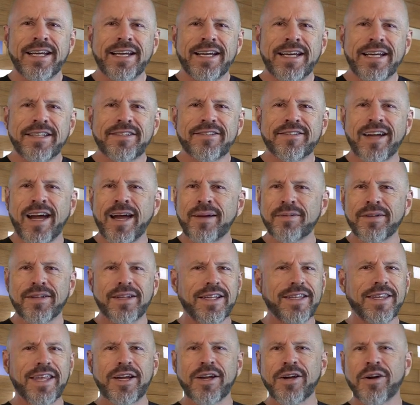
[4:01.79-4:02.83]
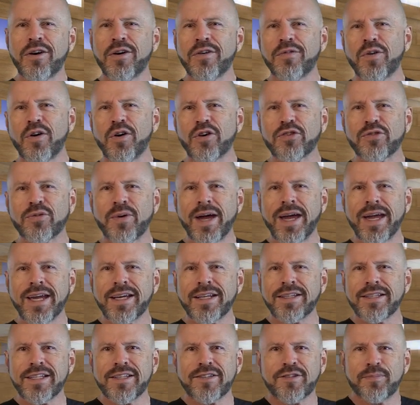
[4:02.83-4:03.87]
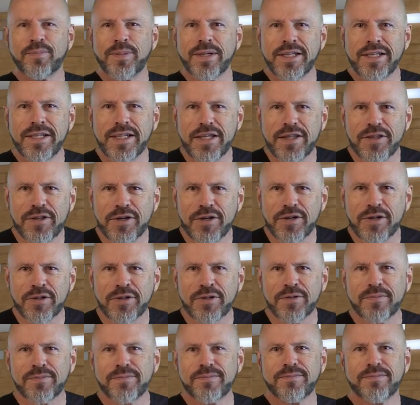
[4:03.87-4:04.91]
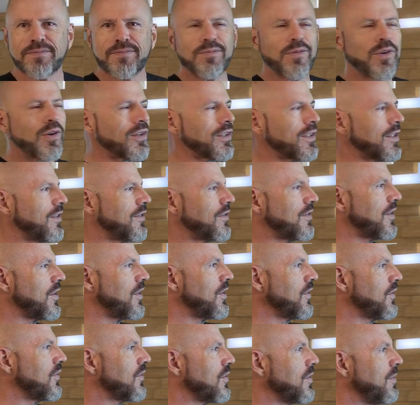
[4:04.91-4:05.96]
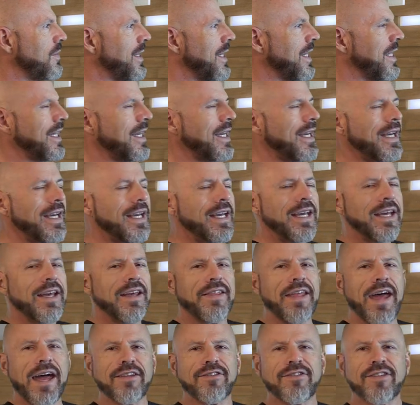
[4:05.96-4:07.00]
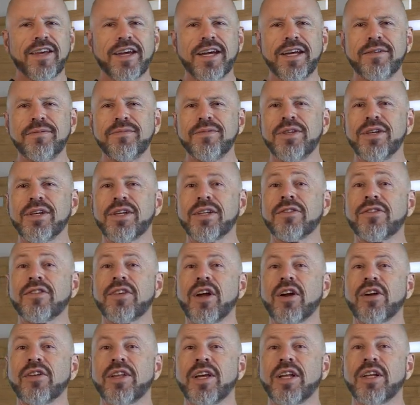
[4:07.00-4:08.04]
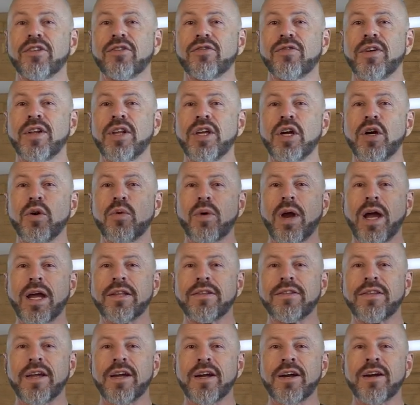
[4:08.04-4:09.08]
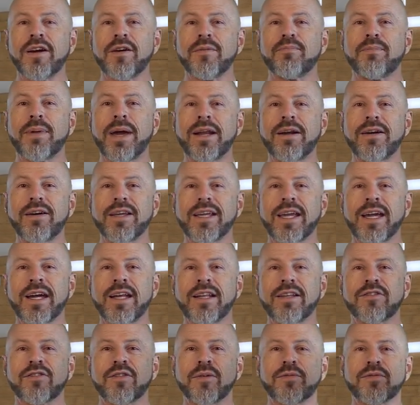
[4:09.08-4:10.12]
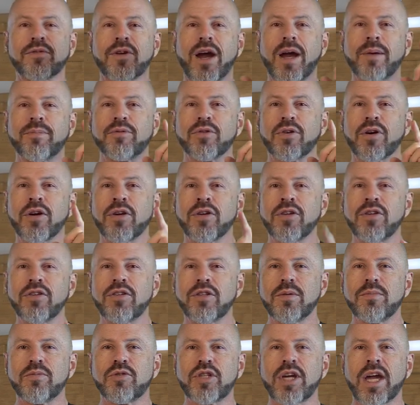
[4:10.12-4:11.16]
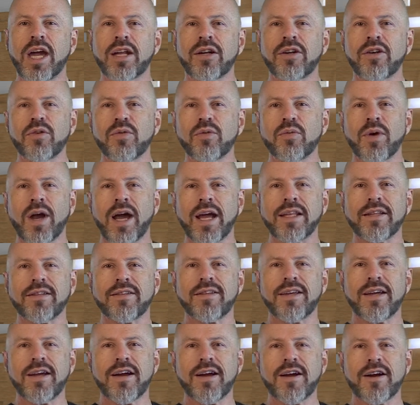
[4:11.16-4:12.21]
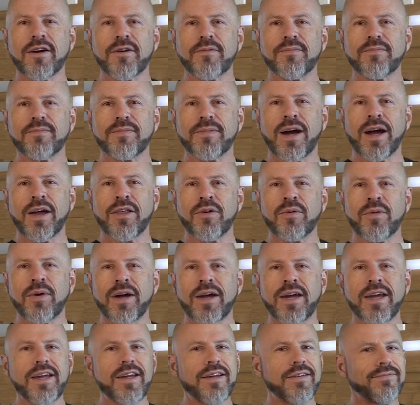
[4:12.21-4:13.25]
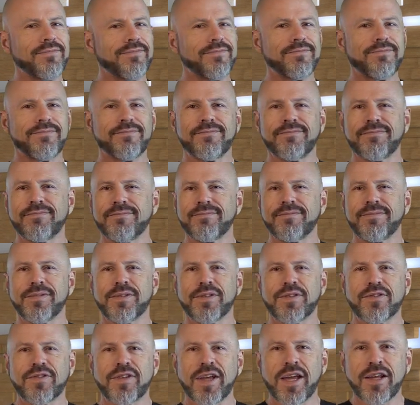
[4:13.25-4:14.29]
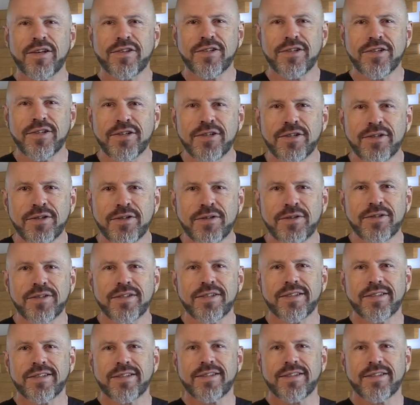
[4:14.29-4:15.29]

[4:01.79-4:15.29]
It's time to let that go, Volkswagen. It's beneath you, or at least it used to be. That said, you can see our latest video right there. Better yet, subscribe to our YouTube channel right there. Either way, stay tuned.